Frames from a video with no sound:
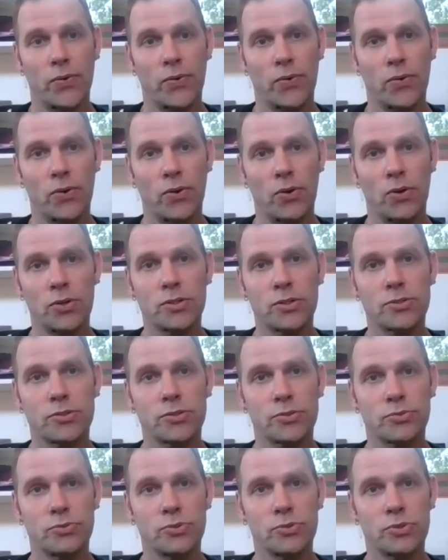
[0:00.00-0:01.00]
looked
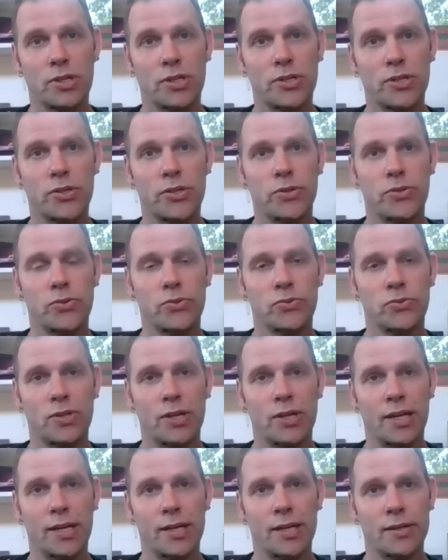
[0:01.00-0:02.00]
through those
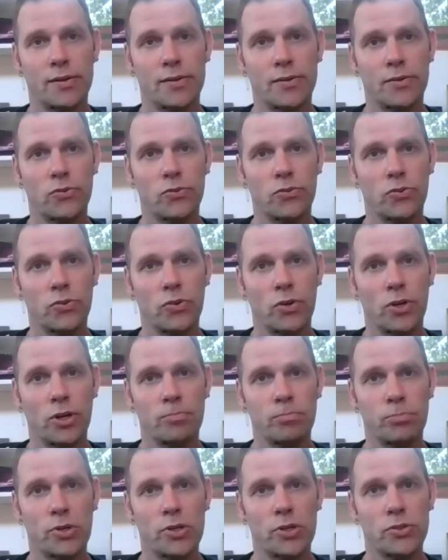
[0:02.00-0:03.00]
and
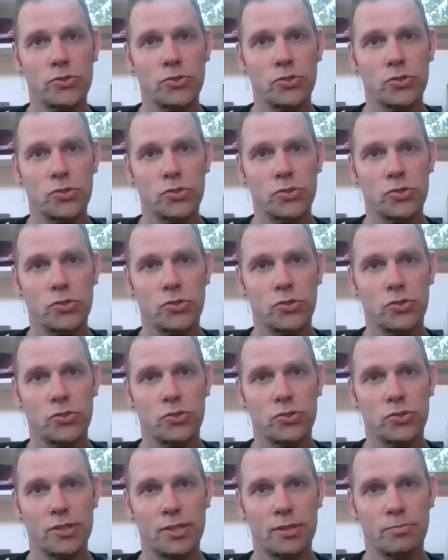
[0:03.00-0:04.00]
approached
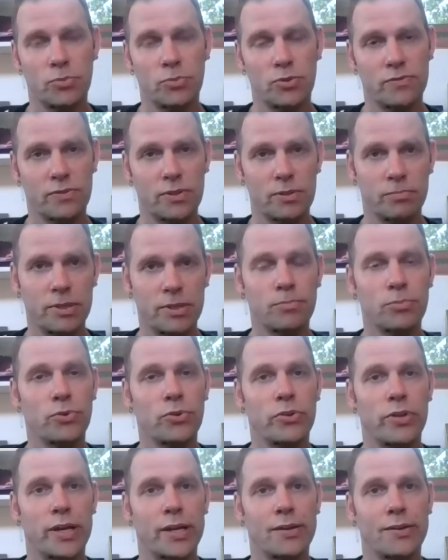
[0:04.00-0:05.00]
some of the people
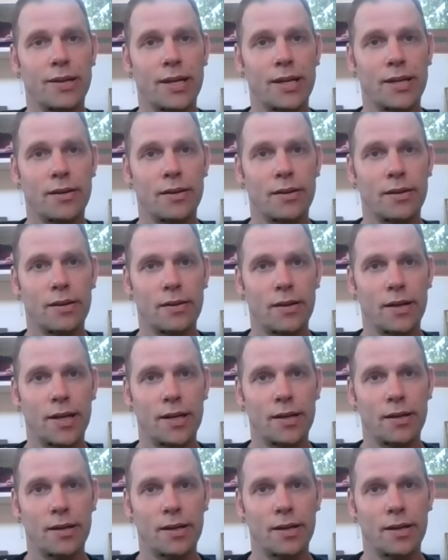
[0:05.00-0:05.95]
that had